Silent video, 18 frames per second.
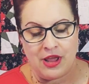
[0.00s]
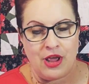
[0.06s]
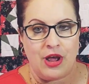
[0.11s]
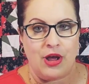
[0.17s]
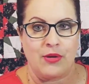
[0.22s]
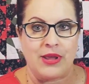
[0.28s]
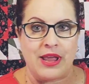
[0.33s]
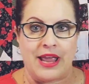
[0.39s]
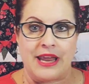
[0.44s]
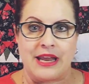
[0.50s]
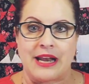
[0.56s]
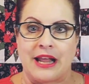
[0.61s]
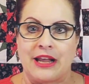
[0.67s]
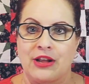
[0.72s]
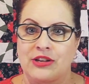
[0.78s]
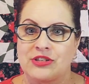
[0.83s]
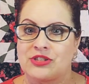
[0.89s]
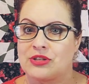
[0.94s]
Okay, and
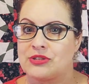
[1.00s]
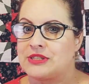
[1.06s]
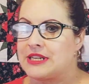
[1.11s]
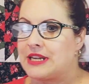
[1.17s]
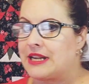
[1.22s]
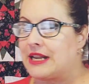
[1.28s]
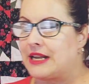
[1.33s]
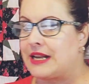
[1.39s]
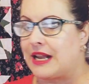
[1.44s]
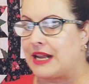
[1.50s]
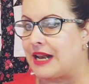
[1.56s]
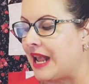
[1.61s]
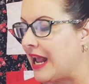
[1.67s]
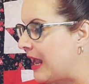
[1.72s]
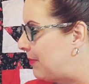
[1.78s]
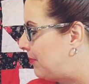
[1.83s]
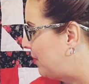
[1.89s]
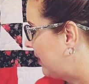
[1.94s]
I also did an
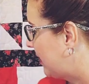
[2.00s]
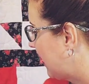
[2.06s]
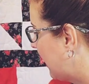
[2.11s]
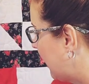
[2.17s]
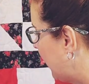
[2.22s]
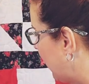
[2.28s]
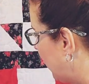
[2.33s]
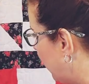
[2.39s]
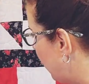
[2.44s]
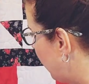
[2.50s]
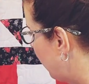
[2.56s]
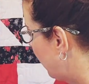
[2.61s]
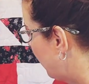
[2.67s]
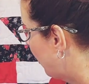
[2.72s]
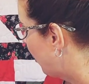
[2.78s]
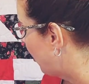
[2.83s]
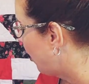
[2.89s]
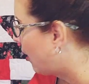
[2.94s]
applique
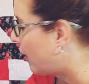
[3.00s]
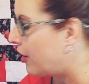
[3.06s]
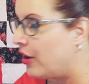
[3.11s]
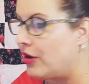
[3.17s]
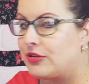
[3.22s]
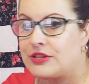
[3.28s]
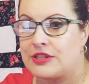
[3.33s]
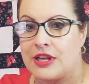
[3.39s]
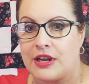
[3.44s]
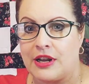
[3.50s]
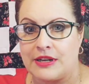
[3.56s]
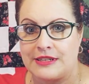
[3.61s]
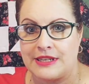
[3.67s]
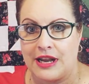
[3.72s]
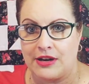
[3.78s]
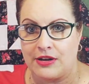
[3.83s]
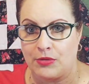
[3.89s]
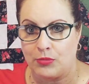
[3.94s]
heart
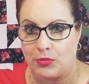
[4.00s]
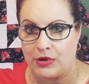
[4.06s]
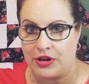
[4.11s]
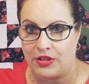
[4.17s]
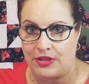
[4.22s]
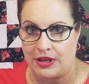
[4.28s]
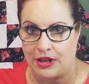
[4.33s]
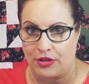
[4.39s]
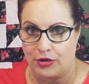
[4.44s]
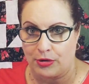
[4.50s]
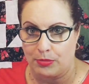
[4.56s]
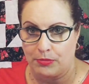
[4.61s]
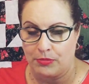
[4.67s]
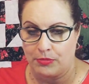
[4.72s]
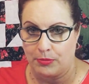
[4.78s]
down on one of the other